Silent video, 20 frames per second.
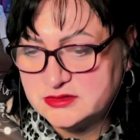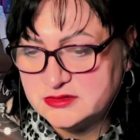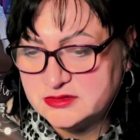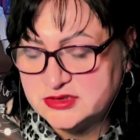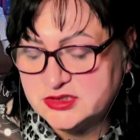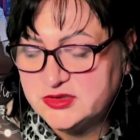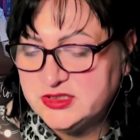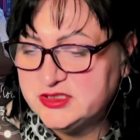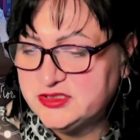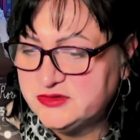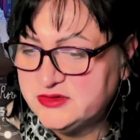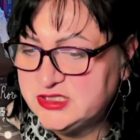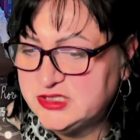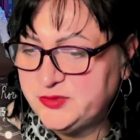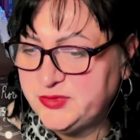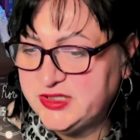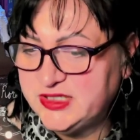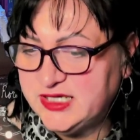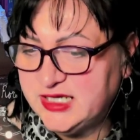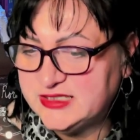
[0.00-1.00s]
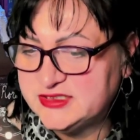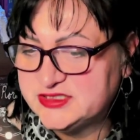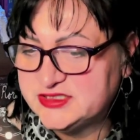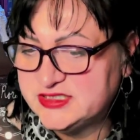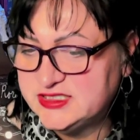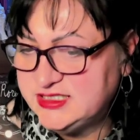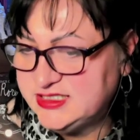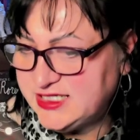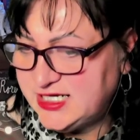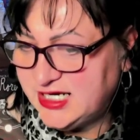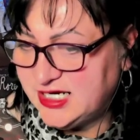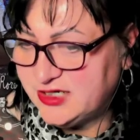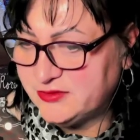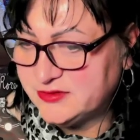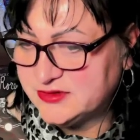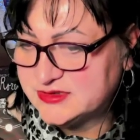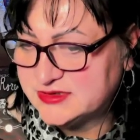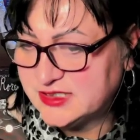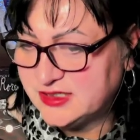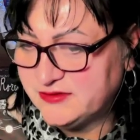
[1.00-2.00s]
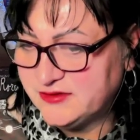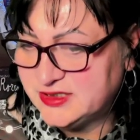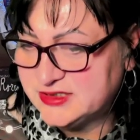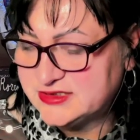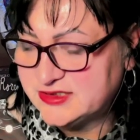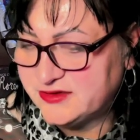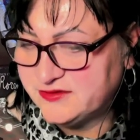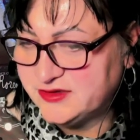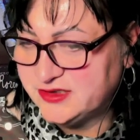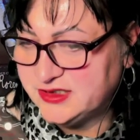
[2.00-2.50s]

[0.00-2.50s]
So you're doing your PhD now? Is that right? Sorry.